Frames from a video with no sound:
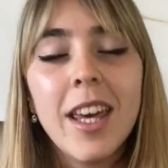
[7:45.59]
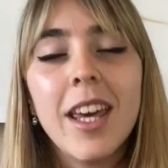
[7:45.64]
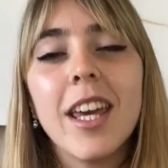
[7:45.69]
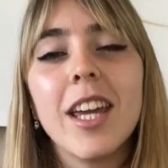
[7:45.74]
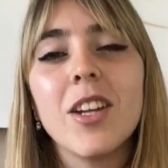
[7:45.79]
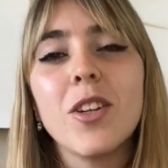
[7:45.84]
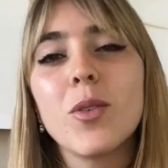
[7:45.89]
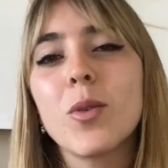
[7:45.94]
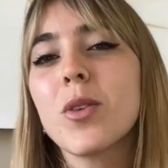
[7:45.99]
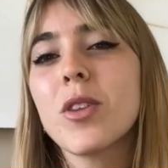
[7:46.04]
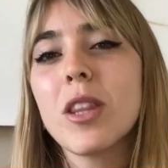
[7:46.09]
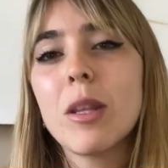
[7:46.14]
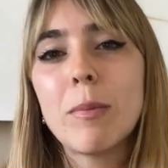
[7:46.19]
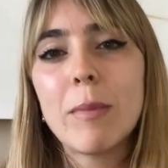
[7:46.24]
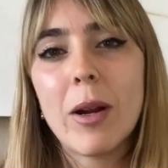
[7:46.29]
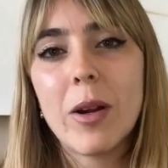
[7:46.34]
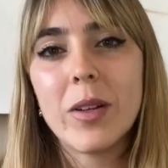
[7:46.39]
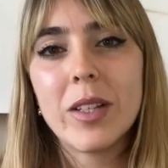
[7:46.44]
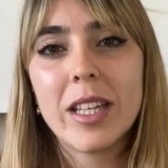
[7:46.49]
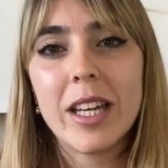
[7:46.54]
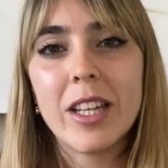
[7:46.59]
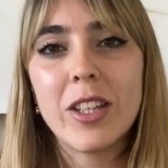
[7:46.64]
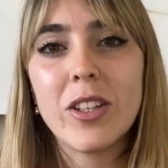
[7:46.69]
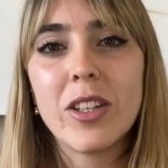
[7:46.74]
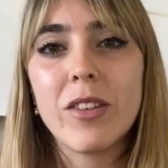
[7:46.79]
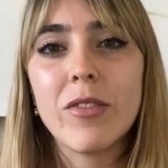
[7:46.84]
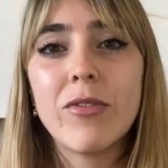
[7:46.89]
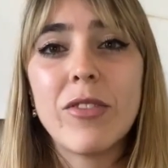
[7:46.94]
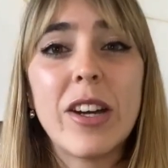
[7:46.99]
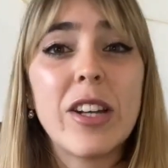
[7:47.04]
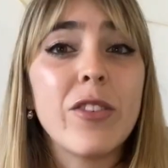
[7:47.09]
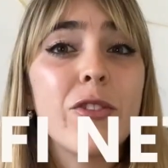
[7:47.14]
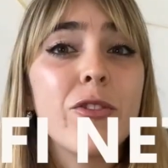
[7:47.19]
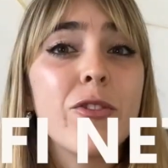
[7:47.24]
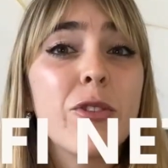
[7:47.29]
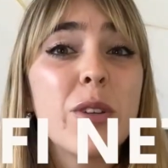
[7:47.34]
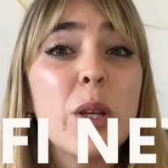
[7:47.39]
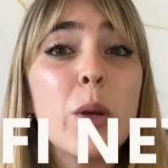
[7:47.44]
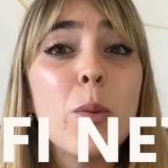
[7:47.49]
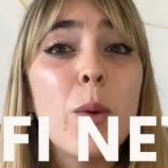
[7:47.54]
In North America, you can find
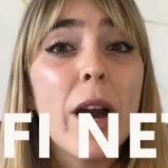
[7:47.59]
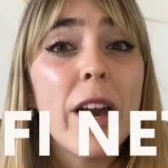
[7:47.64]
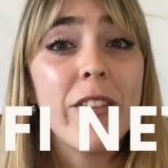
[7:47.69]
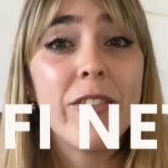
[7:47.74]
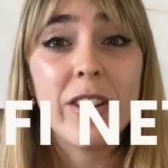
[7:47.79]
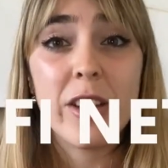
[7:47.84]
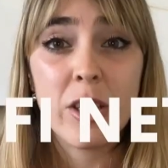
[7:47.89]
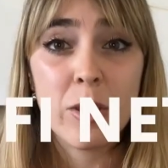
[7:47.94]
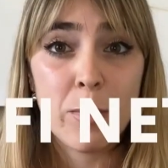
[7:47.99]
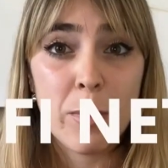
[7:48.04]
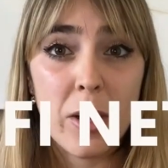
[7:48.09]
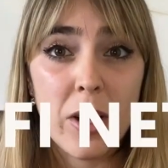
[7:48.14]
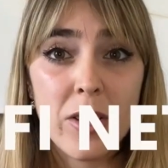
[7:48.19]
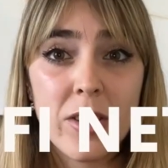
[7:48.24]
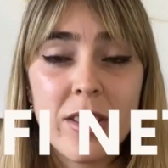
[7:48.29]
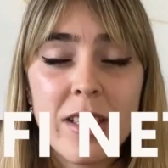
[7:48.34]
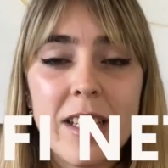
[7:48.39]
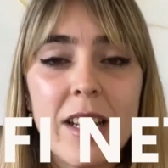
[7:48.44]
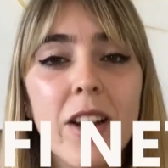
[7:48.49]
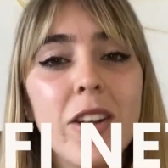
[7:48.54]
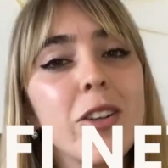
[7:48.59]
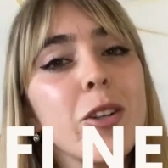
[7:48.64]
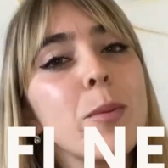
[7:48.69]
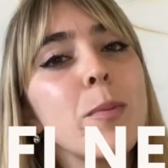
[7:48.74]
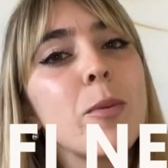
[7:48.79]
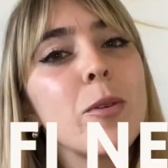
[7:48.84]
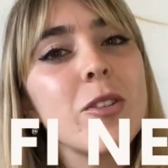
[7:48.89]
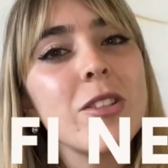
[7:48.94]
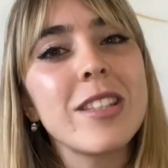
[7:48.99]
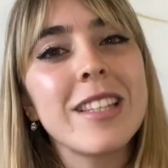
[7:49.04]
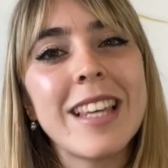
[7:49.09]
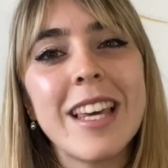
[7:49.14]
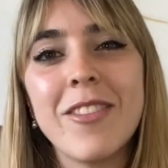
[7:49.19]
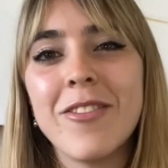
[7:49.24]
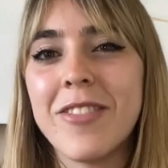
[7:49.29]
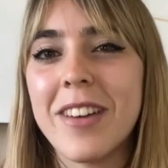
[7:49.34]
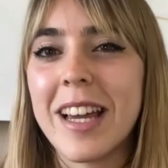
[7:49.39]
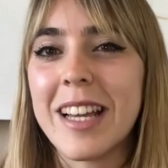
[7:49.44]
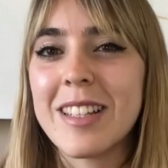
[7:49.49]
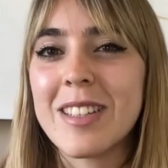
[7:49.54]
free Wi-Fi spots in airports,
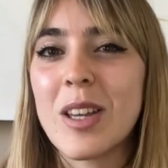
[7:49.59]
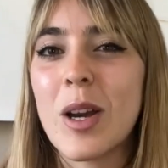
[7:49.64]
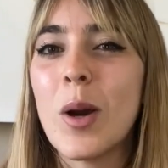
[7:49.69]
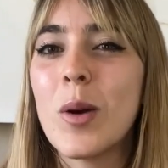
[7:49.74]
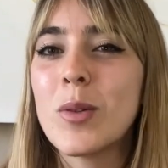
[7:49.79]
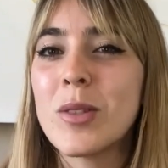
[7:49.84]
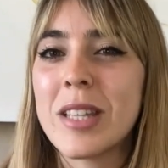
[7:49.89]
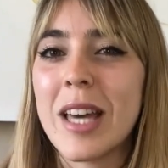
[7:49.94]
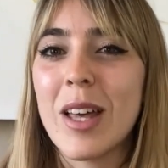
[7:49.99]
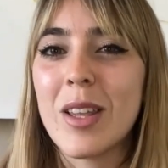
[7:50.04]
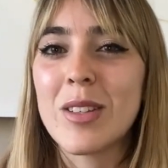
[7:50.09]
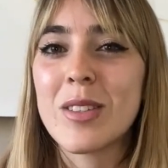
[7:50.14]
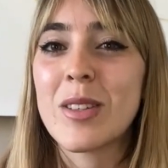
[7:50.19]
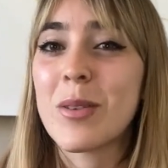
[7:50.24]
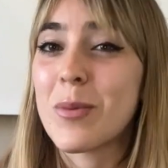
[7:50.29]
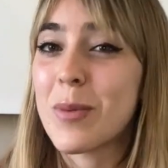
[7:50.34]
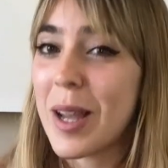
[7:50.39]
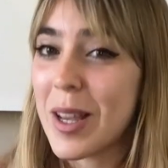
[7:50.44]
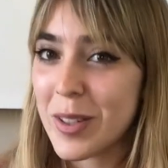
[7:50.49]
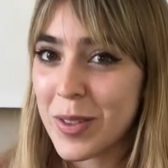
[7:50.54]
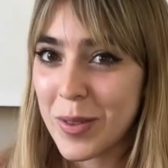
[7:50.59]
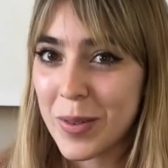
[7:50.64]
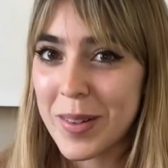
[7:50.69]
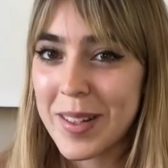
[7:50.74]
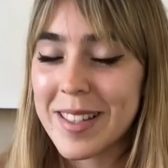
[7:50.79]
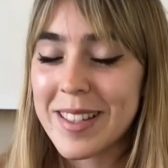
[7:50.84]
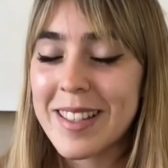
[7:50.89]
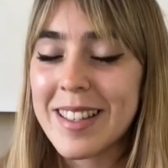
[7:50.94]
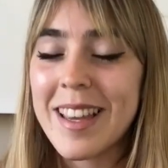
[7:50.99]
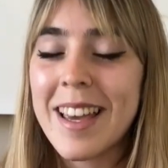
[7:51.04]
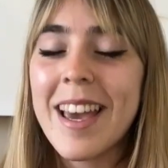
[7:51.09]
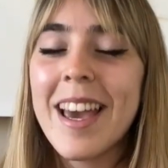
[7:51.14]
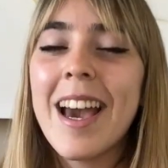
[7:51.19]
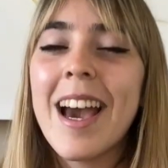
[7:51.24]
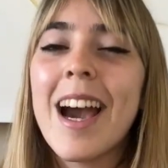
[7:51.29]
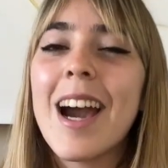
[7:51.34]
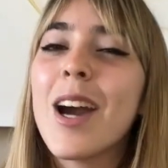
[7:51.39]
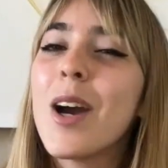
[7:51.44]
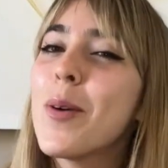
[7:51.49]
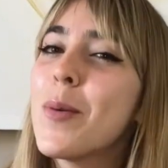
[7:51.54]
cafes, hotels, and restaurants.
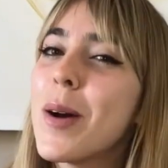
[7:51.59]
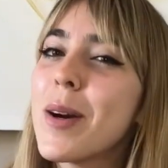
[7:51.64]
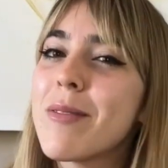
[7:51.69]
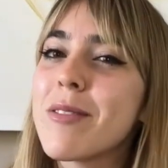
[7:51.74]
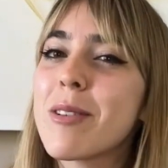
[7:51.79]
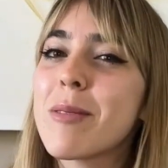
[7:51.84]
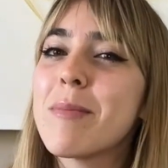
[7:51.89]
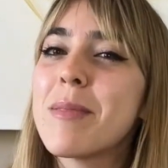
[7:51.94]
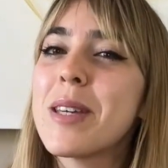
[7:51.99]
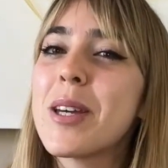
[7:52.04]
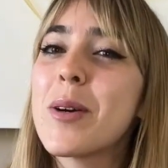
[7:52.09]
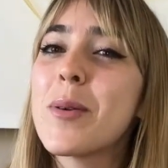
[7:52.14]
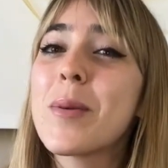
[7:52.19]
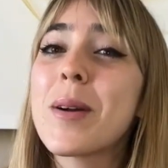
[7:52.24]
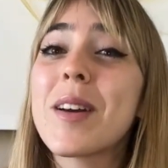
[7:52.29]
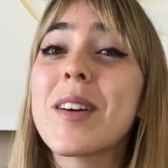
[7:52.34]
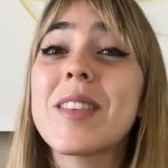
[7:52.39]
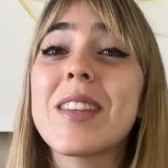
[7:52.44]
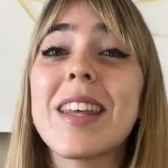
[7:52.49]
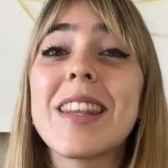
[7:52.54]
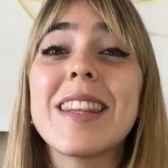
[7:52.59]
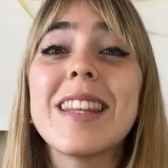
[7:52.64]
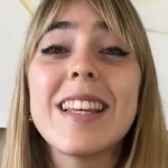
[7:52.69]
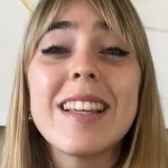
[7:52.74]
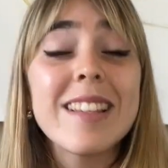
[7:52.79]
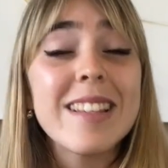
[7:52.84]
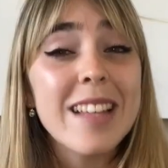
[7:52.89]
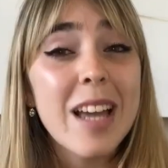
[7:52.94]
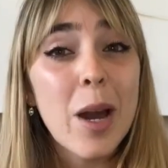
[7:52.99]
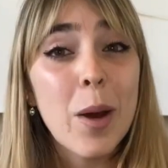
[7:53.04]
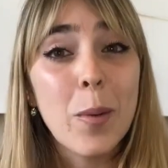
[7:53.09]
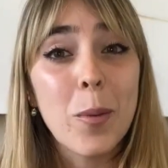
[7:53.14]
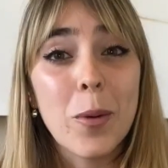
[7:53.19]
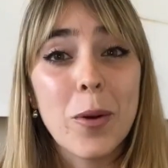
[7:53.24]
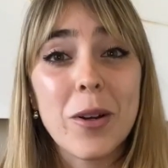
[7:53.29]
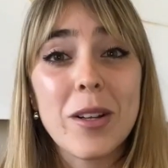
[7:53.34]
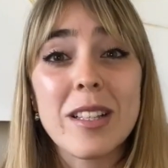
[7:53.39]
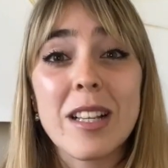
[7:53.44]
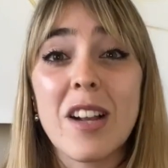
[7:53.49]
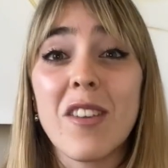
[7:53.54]
However, be aware that these
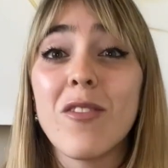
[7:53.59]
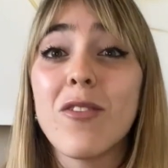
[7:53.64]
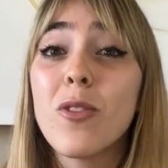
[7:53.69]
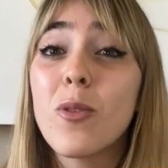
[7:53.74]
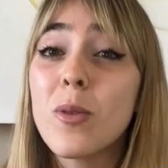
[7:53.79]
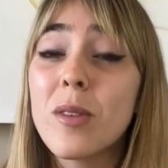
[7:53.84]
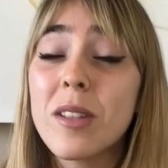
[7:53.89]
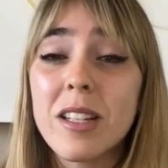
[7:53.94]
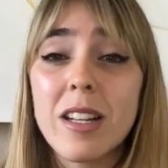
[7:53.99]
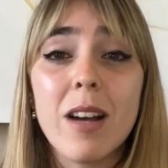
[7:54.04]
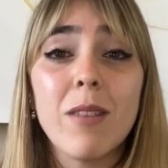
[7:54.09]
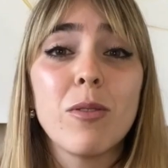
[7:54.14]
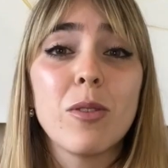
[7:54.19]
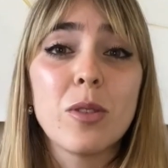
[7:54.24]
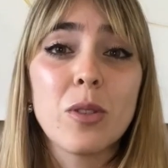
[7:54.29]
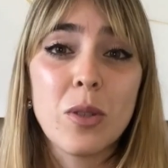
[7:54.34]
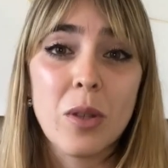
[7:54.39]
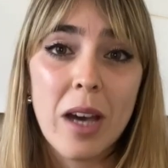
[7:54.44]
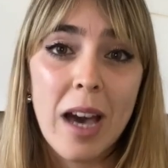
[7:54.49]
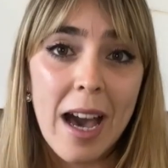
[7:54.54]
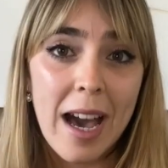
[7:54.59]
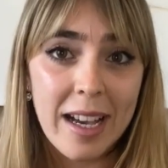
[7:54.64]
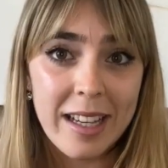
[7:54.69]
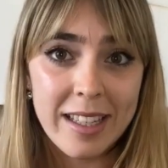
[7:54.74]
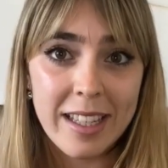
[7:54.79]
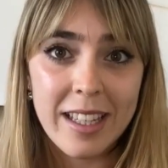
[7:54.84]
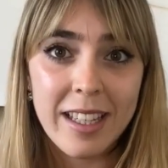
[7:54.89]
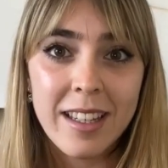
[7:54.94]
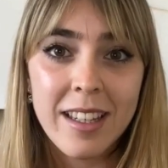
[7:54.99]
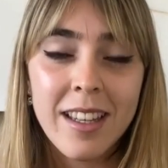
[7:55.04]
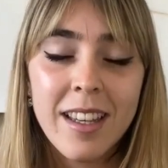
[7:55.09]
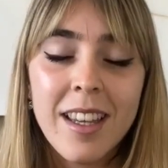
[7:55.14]
networks are vulnerable to hacking.